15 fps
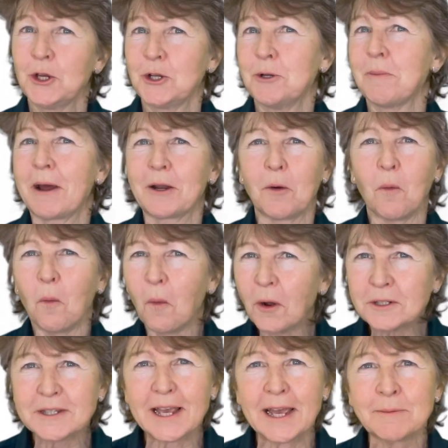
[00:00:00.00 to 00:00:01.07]
no matter
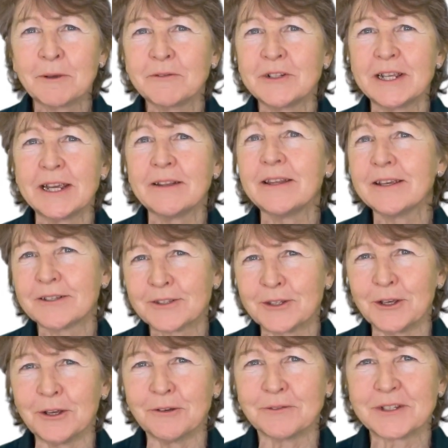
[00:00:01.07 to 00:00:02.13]
what time of day they are
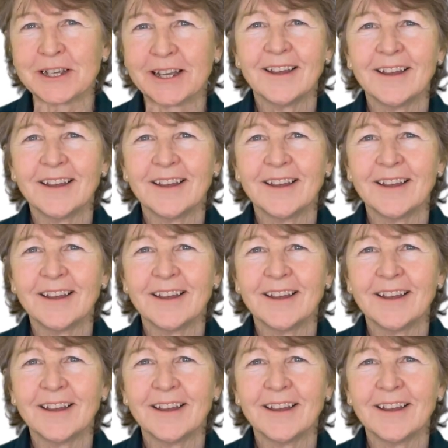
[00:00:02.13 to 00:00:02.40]
served?